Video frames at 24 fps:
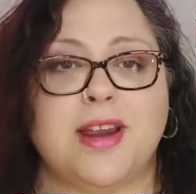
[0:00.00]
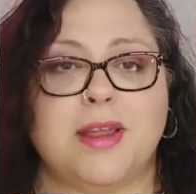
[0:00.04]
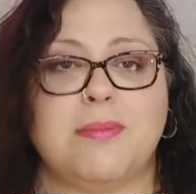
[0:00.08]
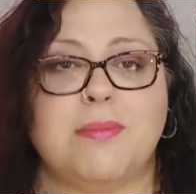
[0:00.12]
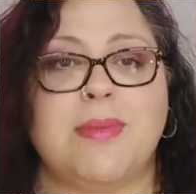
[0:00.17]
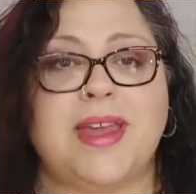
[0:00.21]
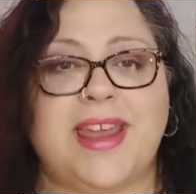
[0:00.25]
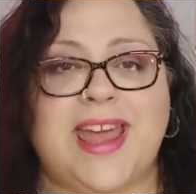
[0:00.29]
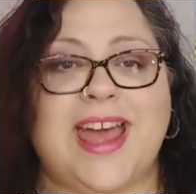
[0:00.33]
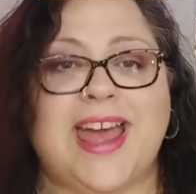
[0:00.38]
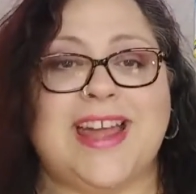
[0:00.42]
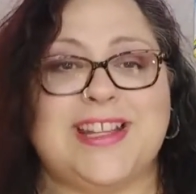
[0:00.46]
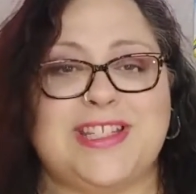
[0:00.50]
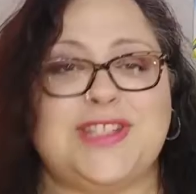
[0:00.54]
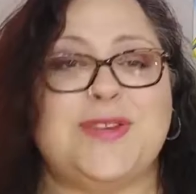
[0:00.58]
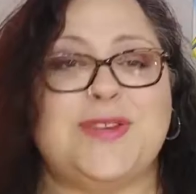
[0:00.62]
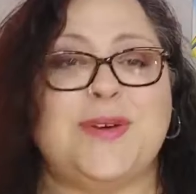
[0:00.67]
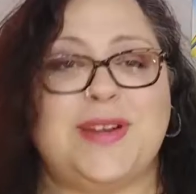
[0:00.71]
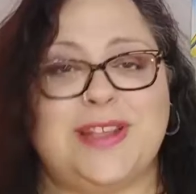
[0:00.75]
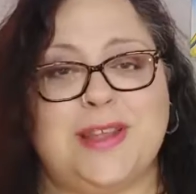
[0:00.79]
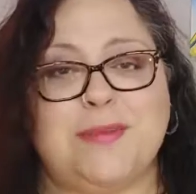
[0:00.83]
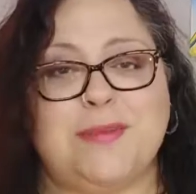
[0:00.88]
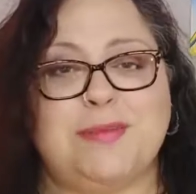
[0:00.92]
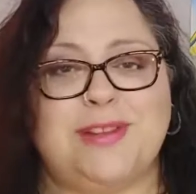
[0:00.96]
My cat's
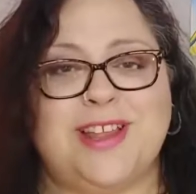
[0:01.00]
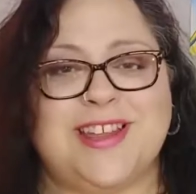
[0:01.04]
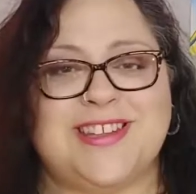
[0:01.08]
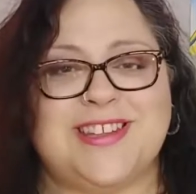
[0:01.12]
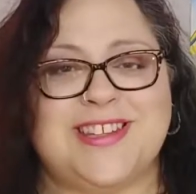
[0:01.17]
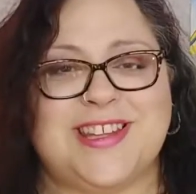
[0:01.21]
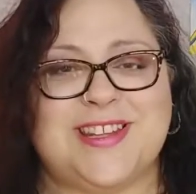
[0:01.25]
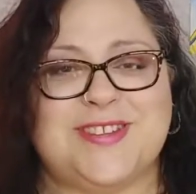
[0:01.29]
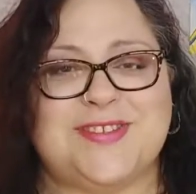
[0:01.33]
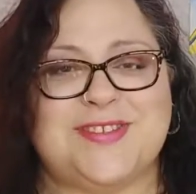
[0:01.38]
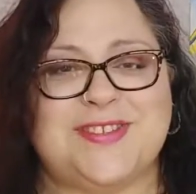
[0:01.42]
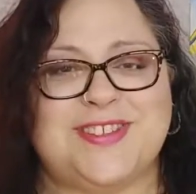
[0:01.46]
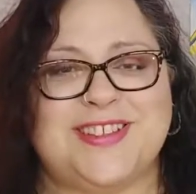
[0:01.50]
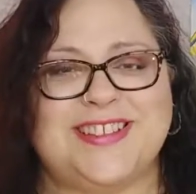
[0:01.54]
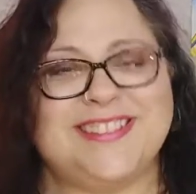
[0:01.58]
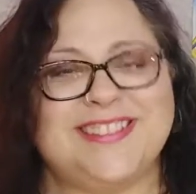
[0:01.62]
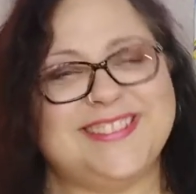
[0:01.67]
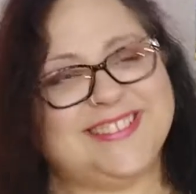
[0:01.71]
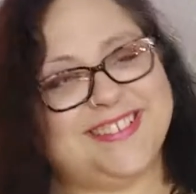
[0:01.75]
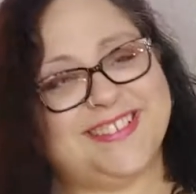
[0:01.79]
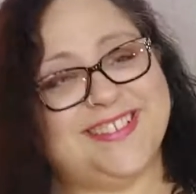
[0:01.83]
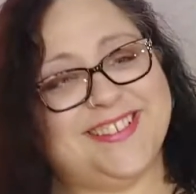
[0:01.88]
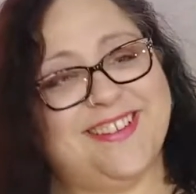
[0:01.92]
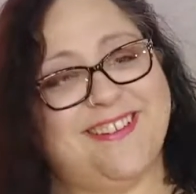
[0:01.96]
throwing lip gloss on the
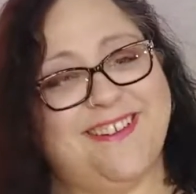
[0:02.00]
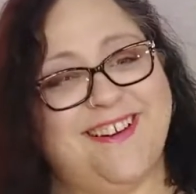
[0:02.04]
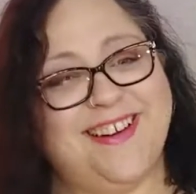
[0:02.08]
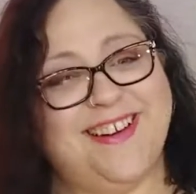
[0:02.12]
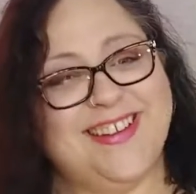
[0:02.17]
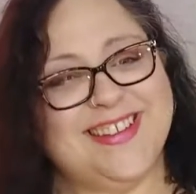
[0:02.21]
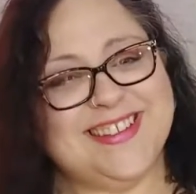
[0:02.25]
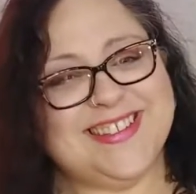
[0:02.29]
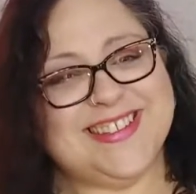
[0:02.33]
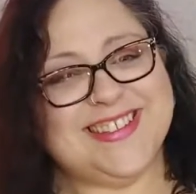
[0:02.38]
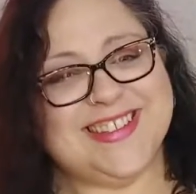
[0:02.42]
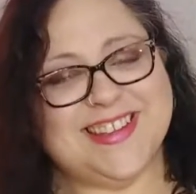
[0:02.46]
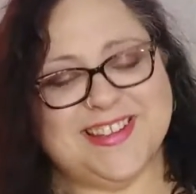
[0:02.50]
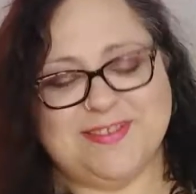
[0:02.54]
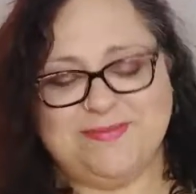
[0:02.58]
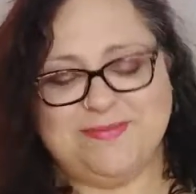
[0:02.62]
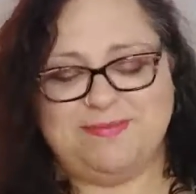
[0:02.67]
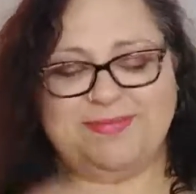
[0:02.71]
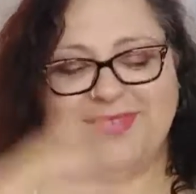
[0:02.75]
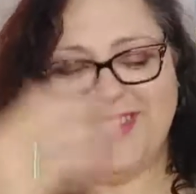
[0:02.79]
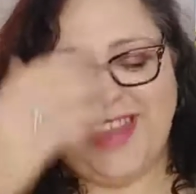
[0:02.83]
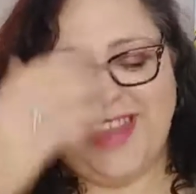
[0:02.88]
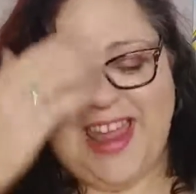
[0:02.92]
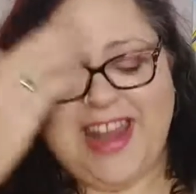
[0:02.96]
floor.
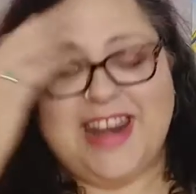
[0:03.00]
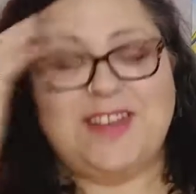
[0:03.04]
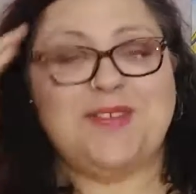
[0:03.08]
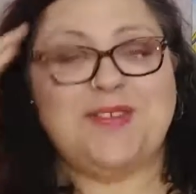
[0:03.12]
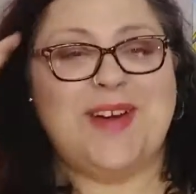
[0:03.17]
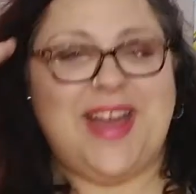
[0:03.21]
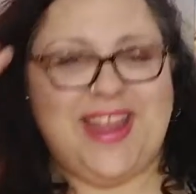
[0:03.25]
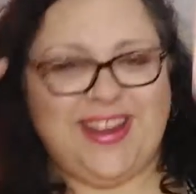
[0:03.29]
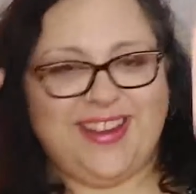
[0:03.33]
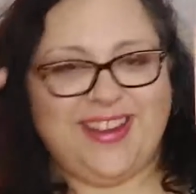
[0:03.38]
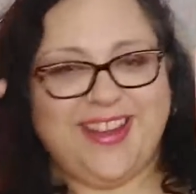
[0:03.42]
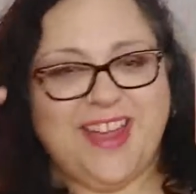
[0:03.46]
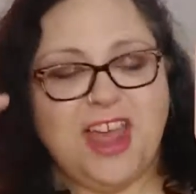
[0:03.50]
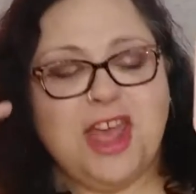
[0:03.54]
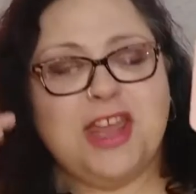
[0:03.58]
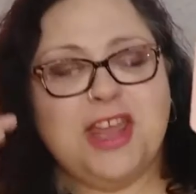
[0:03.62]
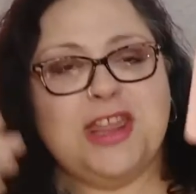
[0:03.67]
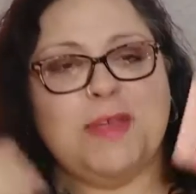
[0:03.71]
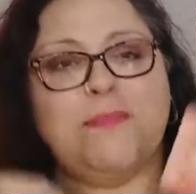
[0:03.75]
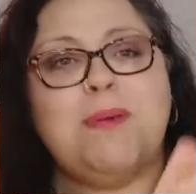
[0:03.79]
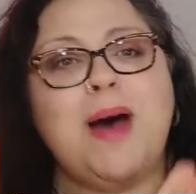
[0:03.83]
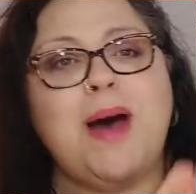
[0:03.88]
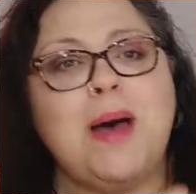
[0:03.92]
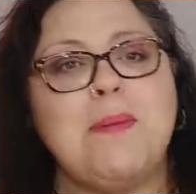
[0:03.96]
Awesome! Anyway,
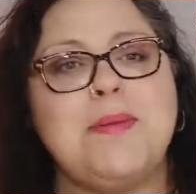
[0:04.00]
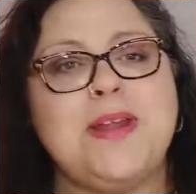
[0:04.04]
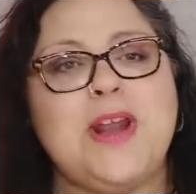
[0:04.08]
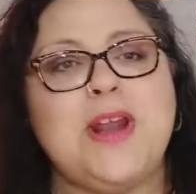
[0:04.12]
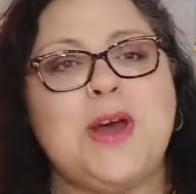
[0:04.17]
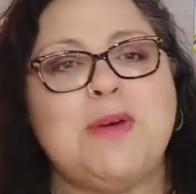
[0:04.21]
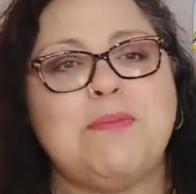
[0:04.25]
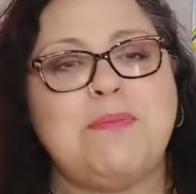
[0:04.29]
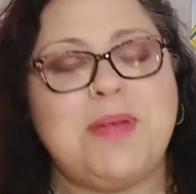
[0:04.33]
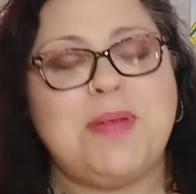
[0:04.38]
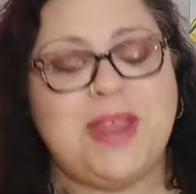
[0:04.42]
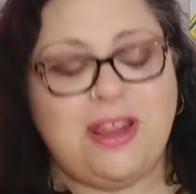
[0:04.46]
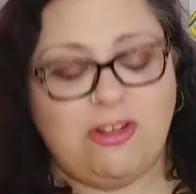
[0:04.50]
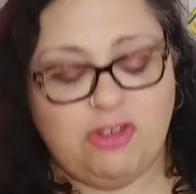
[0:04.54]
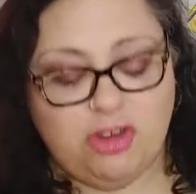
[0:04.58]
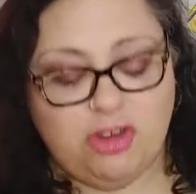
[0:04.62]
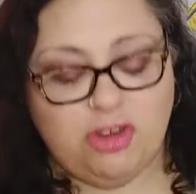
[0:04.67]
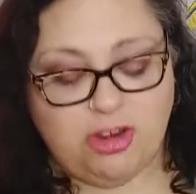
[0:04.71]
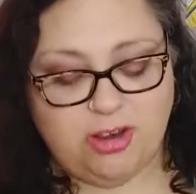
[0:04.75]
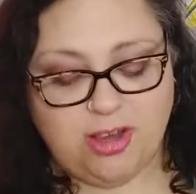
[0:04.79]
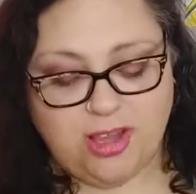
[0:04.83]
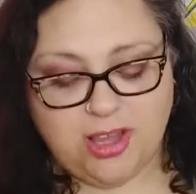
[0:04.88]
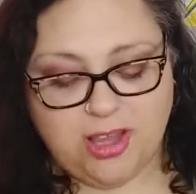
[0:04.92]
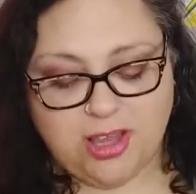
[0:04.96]
the Papa Don't
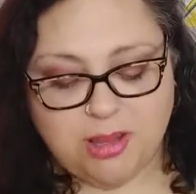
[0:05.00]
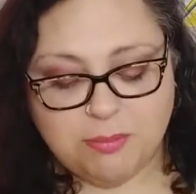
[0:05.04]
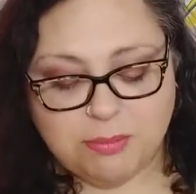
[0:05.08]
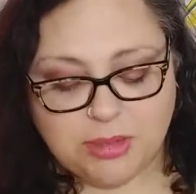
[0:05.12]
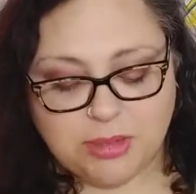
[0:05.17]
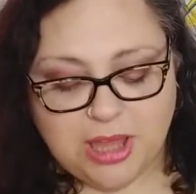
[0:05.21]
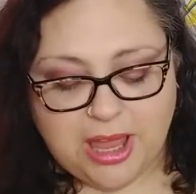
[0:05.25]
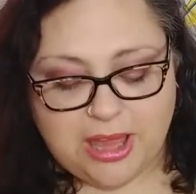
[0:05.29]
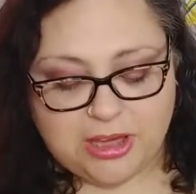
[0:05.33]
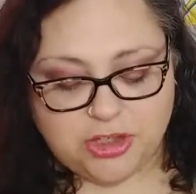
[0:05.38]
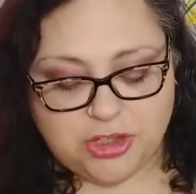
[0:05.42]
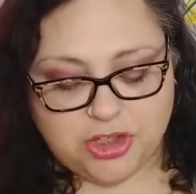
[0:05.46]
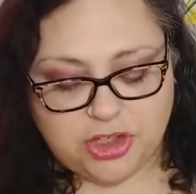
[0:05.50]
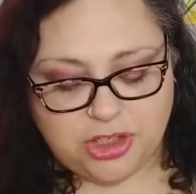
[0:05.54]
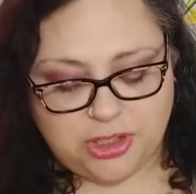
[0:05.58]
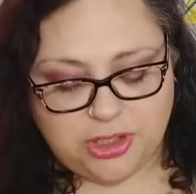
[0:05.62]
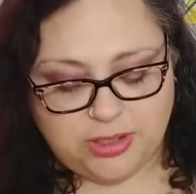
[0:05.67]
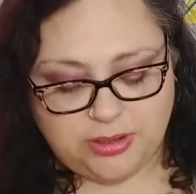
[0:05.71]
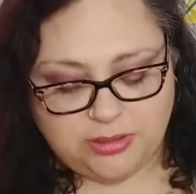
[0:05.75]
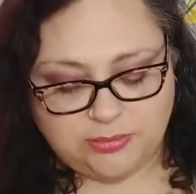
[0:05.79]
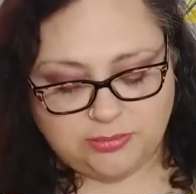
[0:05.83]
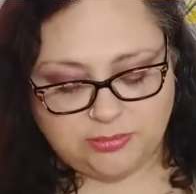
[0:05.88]
Peach blush.